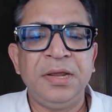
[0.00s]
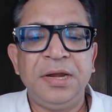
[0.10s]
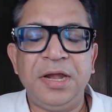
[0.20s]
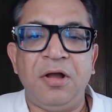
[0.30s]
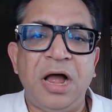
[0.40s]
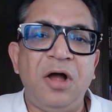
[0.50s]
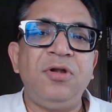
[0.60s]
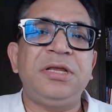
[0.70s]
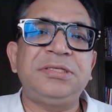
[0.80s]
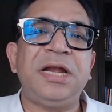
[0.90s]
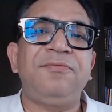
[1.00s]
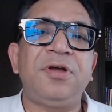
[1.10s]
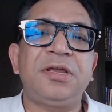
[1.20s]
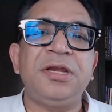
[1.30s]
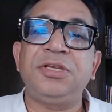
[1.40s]
Now, how does that
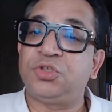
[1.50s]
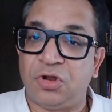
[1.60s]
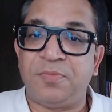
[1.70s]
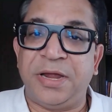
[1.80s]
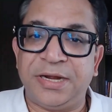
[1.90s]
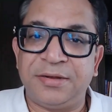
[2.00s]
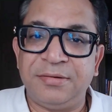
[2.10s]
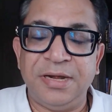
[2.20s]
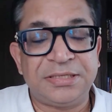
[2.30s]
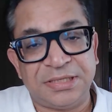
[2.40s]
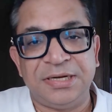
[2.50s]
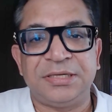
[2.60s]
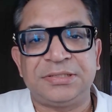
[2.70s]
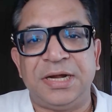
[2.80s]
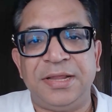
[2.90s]
work in a stock market? Let's
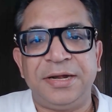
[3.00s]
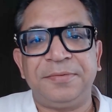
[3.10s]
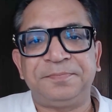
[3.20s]
understand that.